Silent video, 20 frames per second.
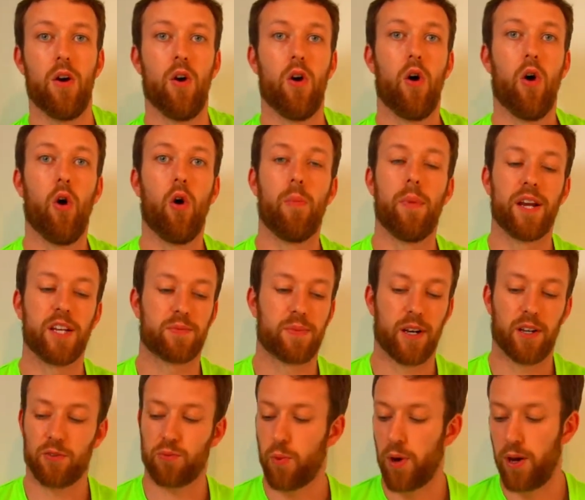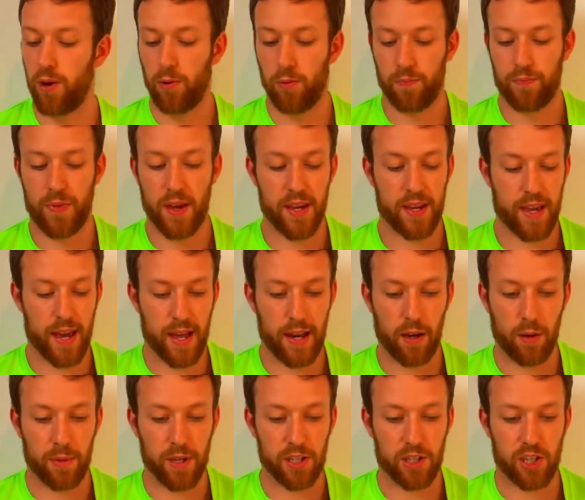All Macebells will, they get a
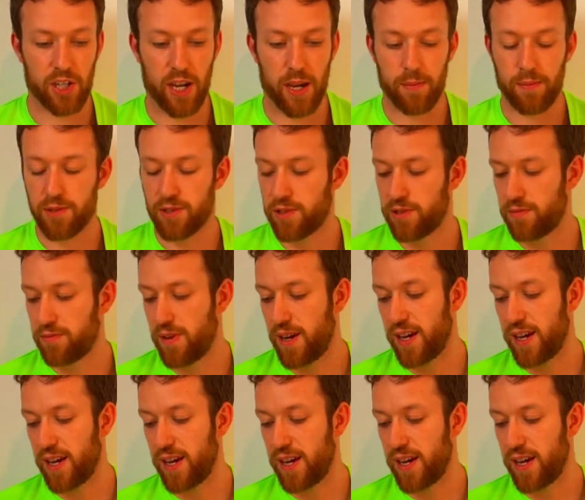little bit chipped.